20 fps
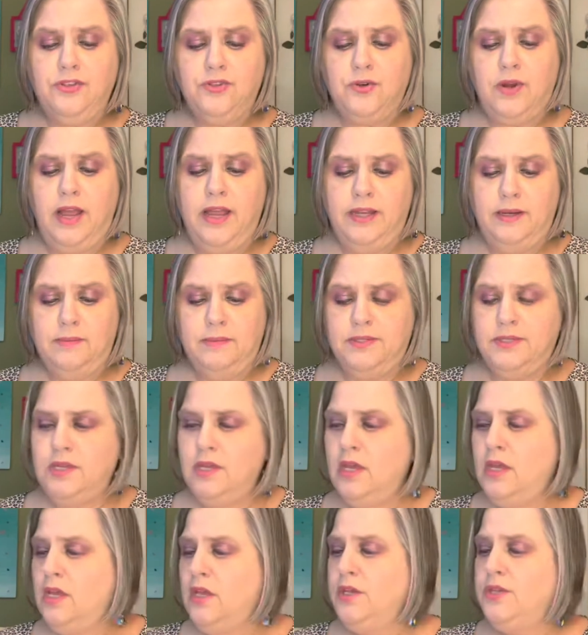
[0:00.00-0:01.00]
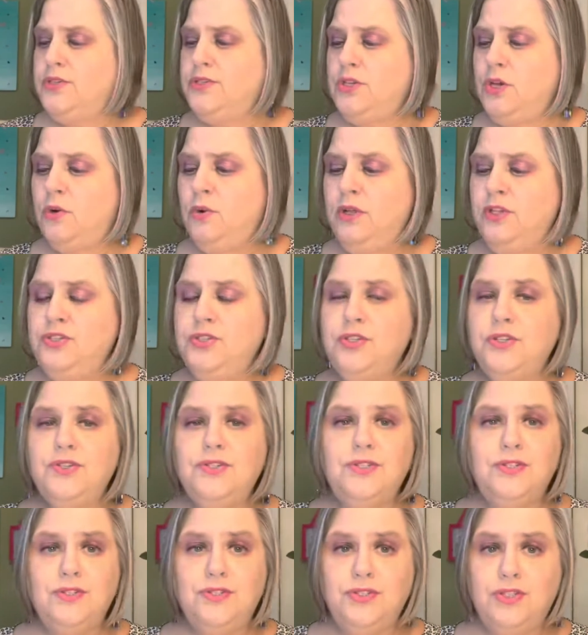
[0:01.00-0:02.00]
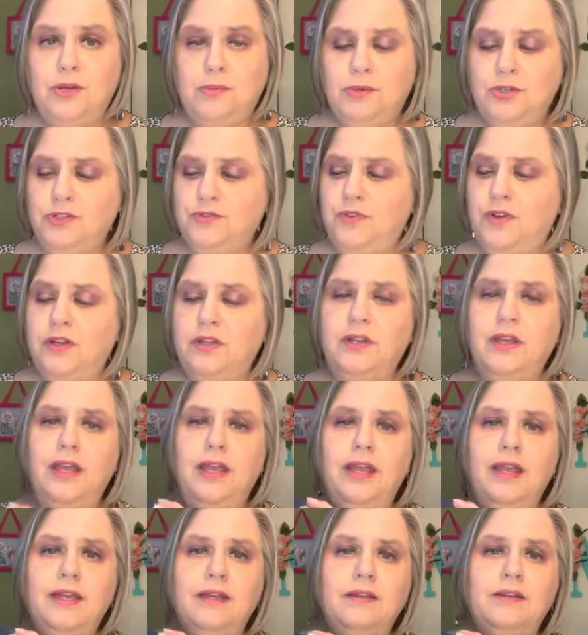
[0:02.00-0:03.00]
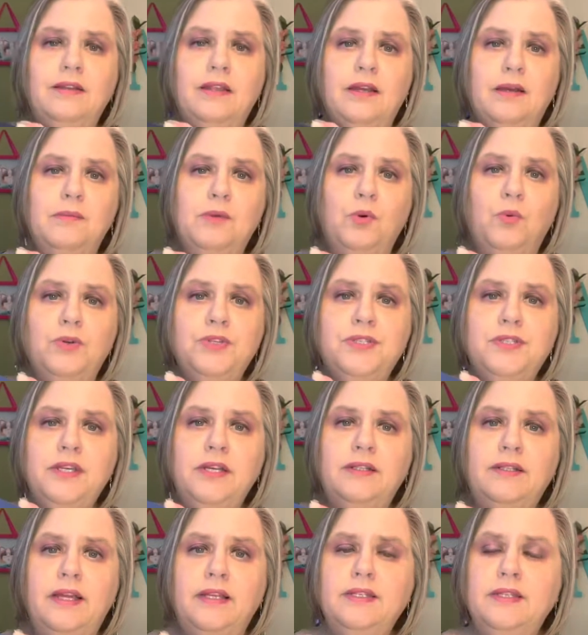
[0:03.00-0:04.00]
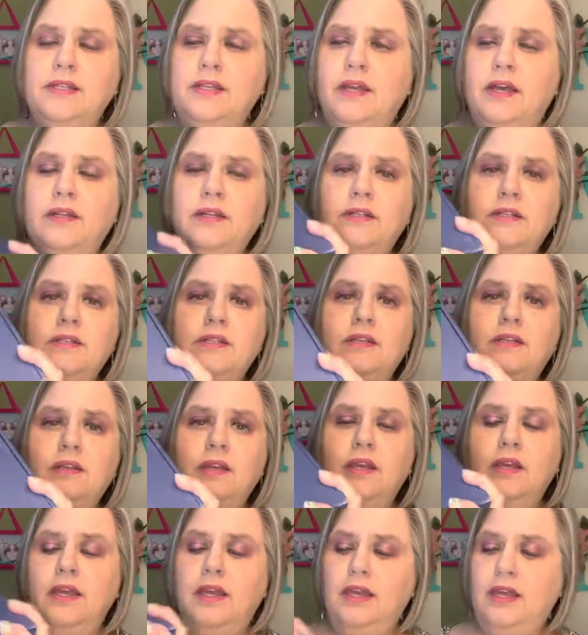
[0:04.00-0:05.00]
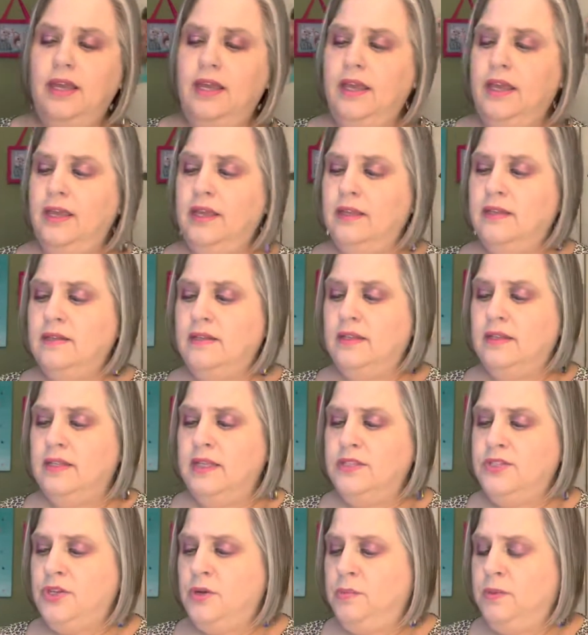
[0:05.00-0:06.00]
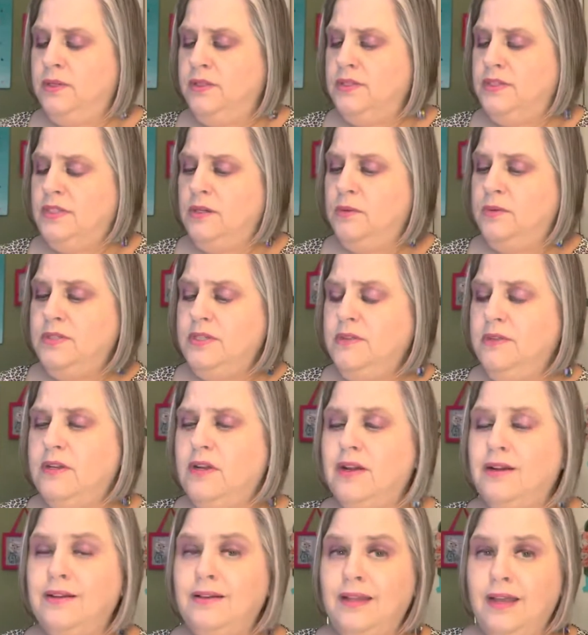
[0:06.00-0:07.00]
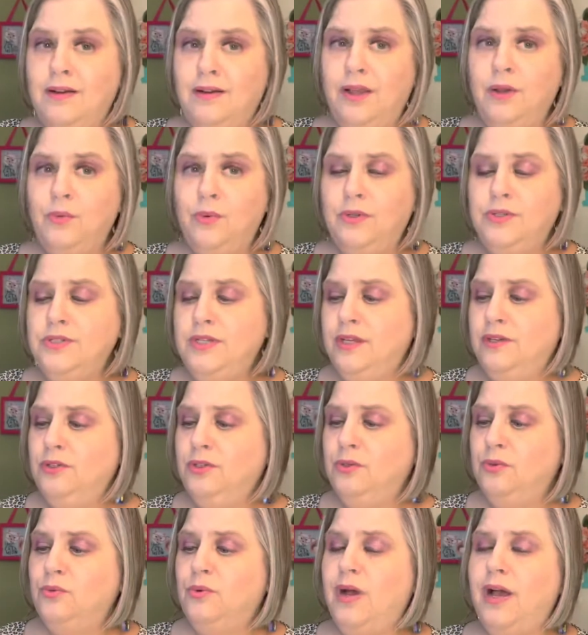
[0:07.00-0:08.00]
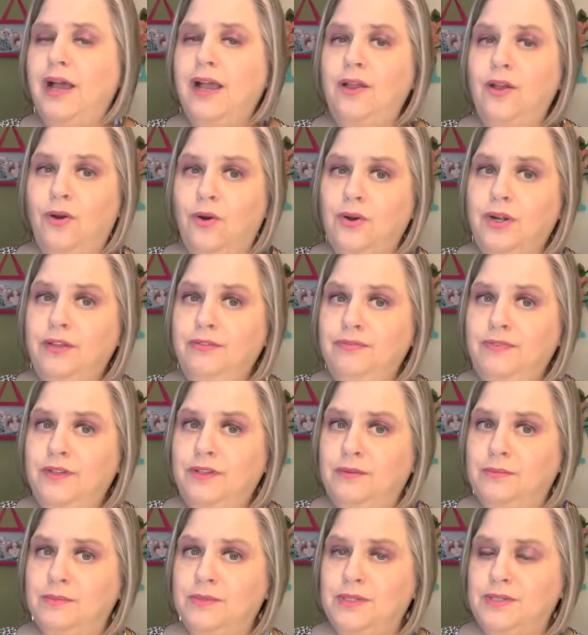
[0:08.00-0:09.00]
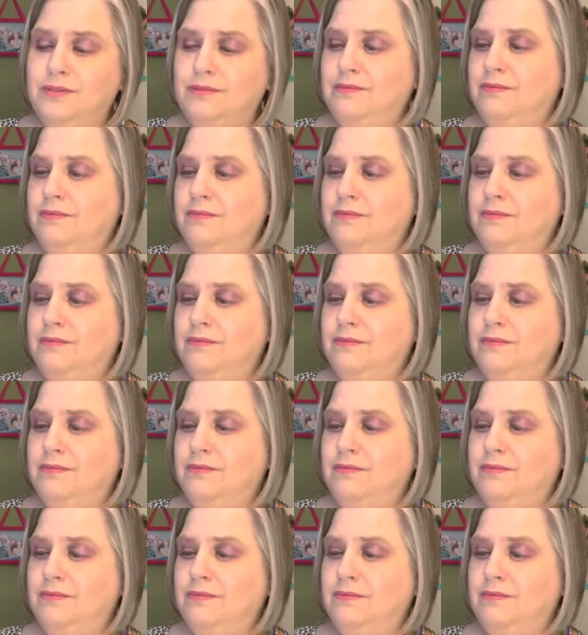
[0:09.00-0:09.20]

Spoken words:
items. So it's just so much fun. And it was sealed, I did cut it. And let's open it and see what's in there. Now I will tell you, I already filmed